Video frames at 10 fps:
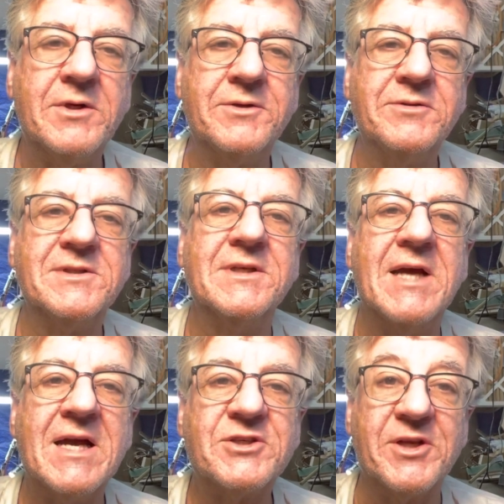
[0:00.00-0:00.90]
I'll do is I'm going to
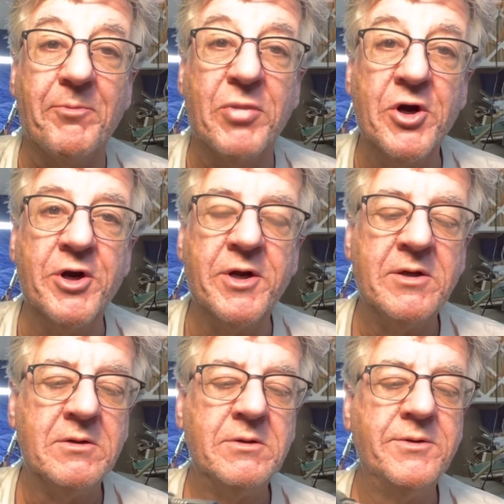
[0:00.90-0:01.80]
actually burn
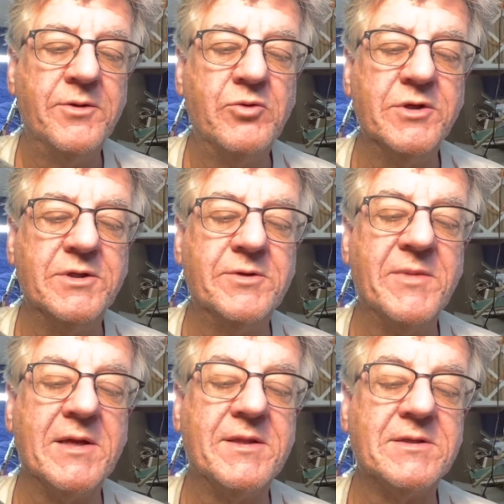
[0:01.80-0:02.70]
the wood to
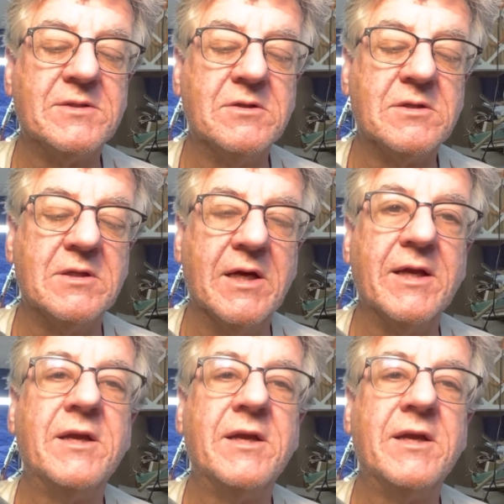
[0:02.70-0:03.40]
make this look like